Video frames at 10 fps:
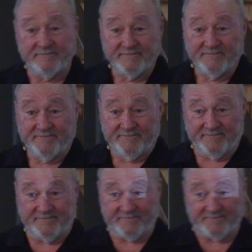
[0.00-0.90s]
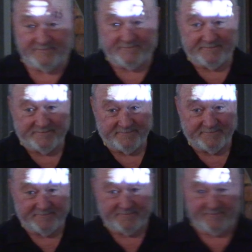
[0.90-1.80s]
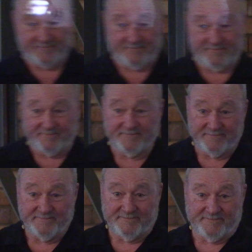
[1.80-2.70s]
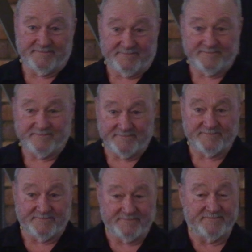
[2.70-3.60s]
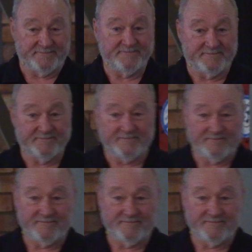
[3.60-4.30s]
Nobody speaks.